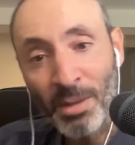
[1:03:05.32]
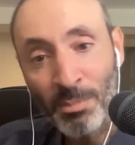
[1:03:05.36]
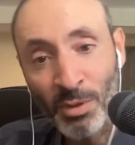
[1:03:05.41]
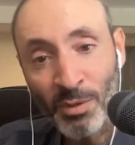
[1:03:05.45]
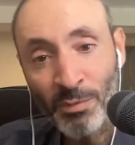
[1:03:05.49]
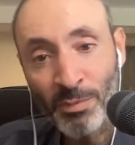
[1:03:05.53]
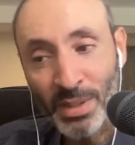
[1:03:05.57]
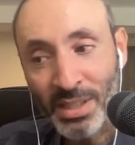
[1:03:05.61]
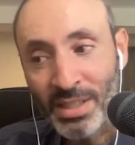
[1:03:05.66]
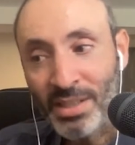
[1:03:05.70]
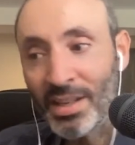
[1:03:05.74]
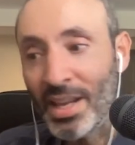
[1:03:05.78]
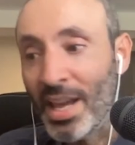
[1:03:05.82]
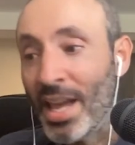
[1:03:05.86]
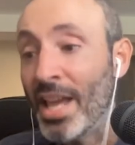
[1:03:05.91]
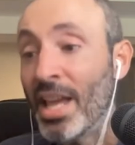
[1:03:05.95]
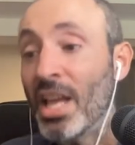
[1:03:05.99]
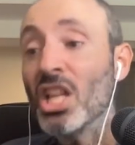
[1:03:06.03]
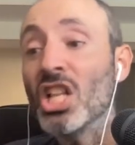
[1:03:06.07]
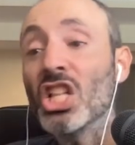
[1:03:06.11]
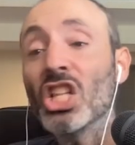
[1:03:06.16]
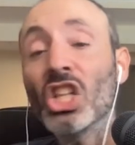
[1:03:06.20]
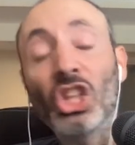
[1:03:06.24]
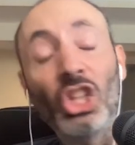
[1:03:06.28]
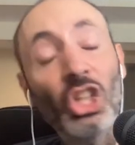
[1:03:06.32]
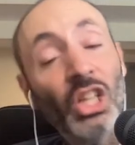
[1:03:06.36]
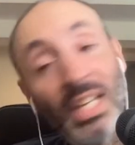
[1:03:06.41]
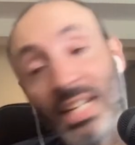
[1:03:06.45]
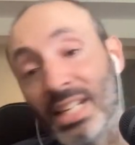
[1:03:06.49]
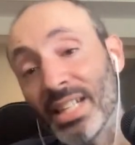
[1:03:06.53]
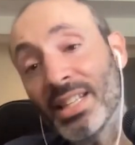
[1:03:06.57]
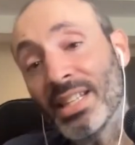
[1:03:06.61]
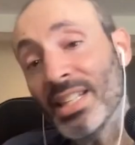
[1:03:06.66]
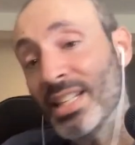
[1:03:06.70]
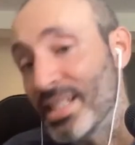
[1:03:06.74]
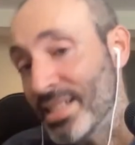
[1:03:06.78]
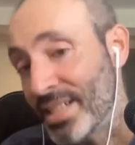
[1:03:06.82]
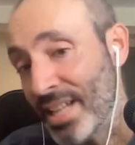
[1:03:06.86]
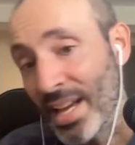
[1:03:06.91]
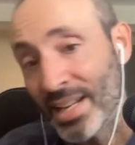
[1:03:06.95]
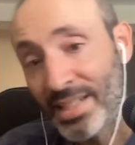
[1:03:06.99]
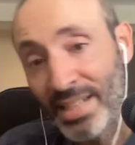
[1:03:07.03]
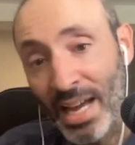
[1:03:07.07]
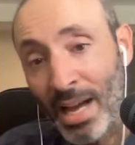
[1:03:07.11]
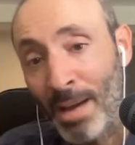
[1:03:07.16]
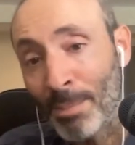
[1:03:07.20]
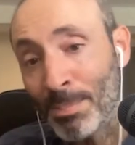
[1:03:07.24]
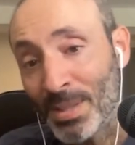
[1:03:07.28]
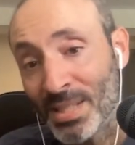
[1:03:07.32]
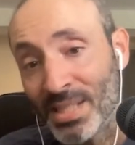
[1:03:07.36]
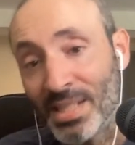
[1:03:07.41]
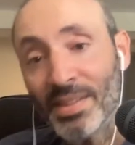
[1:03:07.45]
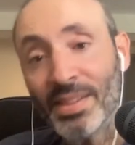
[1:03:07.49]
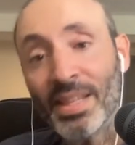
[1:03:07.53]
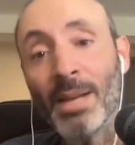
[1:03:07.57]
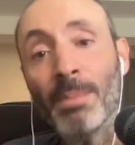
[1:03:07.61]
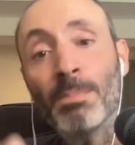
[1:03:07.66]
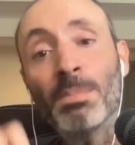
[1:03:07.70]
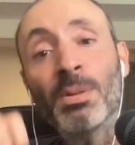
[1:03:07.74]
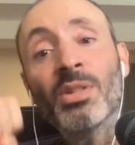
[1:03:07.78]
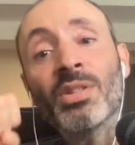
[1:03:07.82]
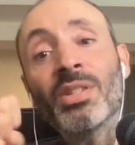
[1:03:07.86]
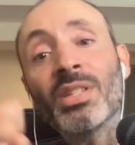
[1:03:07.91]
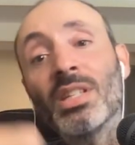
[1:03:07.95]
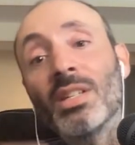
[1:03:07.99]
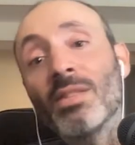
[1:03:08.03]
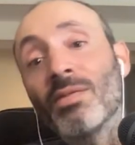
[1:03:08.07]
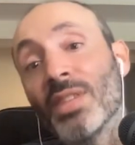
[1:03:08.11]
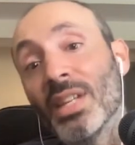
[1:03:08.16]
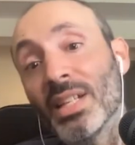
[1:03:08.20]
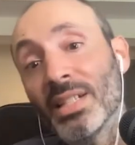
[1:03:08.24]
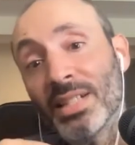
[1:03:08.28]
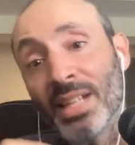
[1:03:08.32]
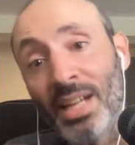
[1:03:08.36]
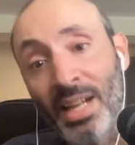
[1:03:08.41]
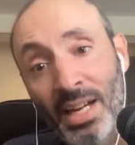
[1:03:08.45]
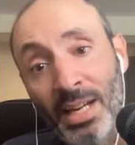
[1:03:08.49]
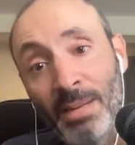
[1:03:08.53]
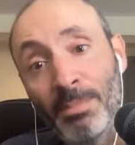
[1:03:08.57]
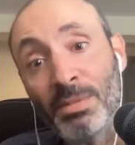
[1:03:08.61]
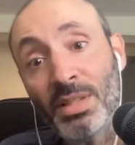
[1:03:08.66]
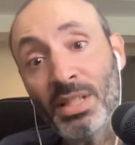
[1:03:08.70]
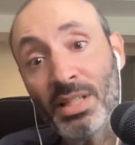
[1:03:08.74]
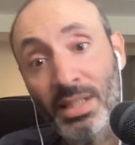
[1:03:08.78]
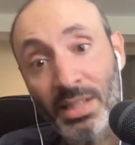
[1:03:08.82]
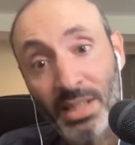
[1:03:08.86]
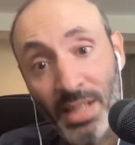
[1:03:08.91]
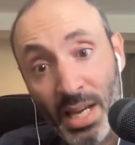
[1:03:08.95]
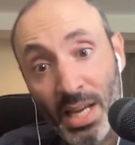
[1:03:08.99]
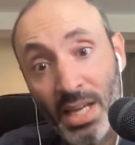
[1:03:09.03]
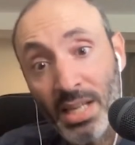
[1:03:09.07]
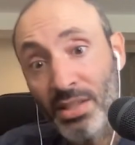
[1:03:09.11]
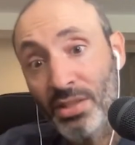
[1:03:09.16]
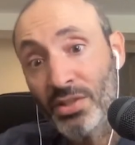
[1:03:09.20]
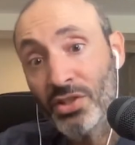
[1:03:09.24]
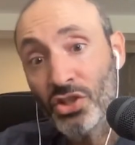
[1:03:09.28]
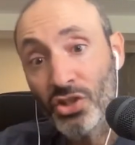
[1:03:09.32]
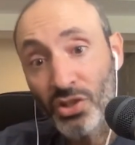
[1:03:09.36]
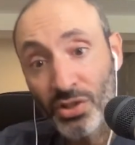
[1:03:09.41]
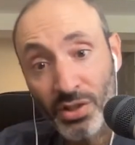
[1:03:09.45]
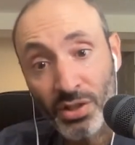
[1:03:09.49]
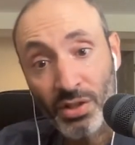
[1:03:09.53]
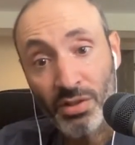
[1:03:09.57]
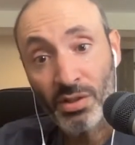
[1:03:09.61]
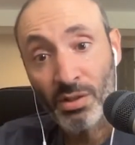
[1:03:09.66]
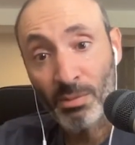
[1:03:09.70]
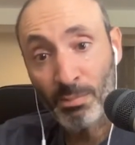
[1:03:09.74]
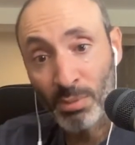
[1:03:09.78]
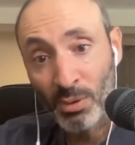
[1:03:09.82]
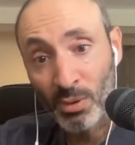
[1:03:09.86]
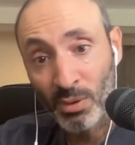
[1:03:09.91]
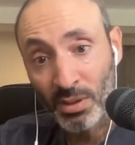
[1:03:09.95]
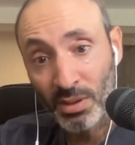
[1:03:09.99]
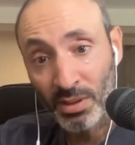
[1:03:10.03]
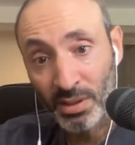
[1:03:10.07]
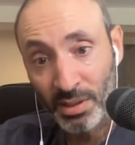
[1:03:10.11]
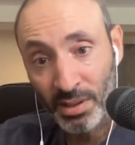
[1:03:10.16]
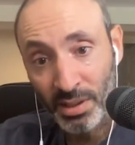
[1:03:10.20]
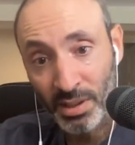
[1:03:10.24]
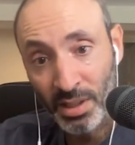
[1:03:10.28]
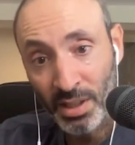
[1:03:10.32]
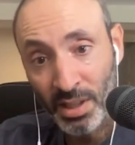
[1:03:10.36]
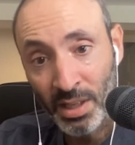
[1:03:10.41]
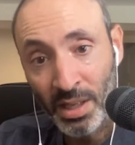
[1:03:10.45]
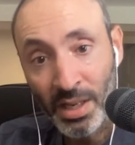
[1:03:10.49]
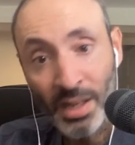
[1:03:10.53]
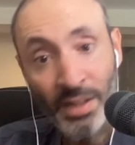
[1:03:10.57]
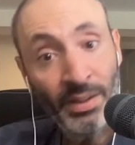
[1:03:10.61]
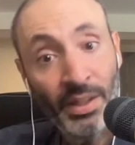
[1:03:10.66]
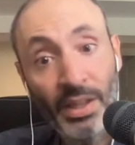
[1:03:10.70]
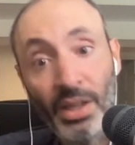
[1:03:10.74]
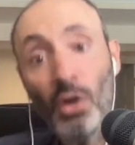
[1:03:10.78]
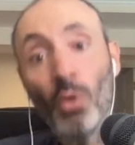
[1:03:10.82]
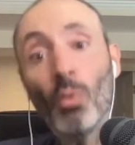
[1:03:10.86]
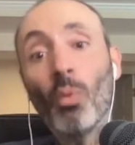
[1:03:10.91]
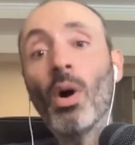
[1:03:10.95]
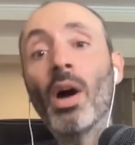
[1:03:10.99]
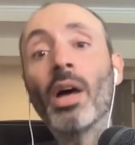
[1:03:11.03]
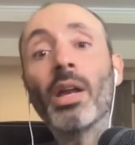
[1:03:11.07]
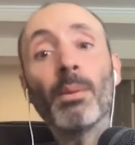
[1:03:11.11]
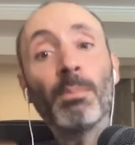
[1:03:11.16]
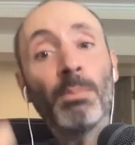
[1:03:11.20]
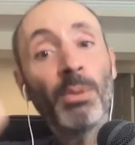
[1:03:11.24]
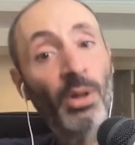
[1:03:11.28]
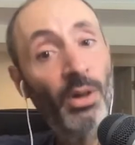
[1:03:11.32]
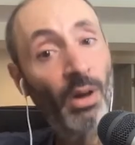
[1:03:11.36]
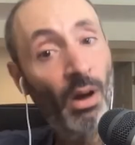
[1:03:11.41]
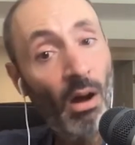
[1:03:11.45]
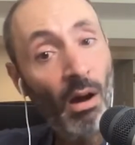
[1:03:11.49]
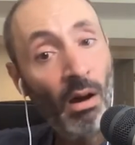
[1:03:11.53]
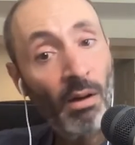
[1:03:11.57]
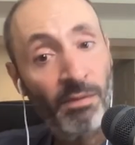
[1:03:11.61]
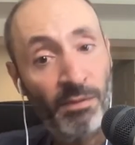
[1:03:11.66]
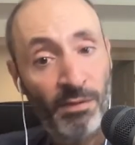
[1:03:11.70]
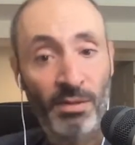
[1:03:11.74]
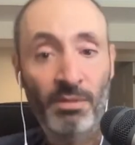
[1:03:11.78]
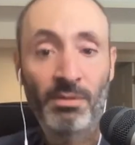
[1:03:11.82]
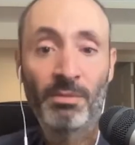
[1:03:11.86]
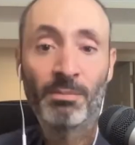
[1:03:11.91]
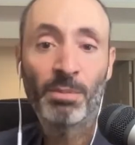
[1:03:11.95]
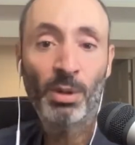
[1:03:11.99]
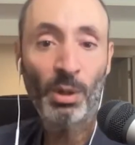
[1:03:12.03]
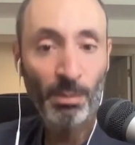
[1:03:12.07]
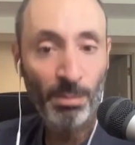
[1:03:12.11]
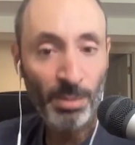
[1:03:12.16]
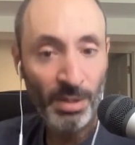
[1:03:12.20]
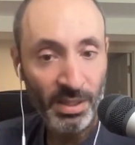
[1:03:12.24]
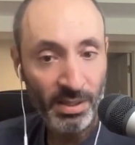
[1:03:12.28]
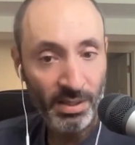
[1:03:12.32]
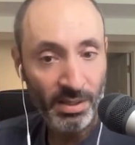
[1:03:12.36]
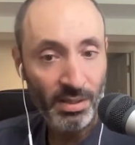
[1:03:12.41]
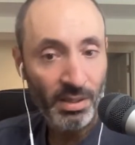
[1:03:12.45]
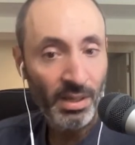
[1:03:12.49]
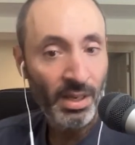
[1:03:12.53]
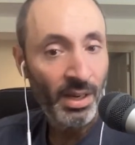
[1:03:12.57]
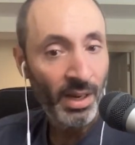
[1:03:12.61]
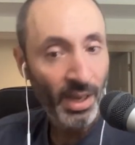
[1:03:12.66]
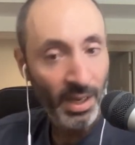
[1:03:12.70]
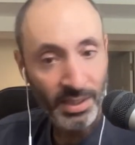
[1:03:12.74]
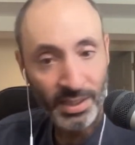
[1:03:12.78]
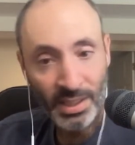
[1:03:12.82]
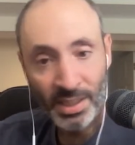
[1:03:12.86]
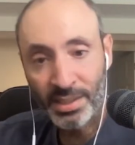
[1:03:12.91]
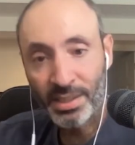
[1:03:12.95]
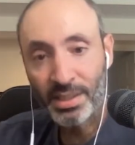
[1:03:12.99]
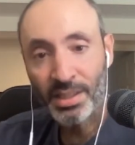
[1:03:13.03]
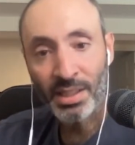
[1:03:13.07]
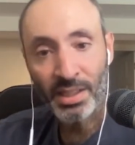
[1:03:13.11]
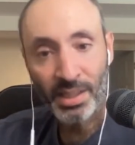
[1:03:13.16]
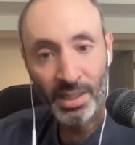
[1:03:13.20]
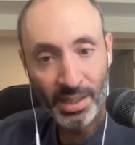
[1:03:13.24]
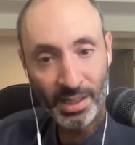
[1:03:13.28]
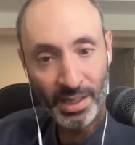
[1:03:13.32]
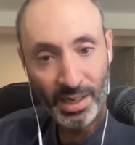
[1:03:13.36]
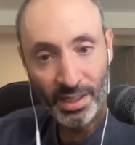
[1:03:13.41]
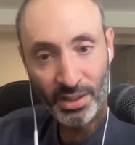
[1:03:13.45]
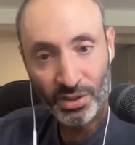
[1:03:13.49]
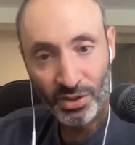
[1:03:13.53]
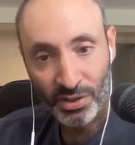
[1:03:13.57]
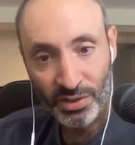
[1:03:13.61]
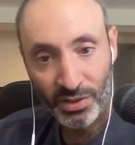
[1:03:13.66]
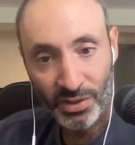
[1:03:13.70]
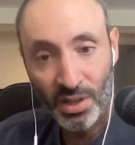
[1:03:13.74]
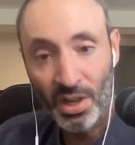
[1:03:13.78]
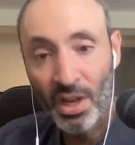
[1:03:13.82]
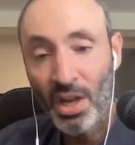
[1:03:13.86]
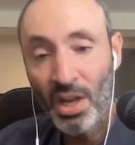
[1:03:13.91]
movement today look at it the exact opposite. They perceive that time today is just as important and they don't want to put off purpose and identity and connections.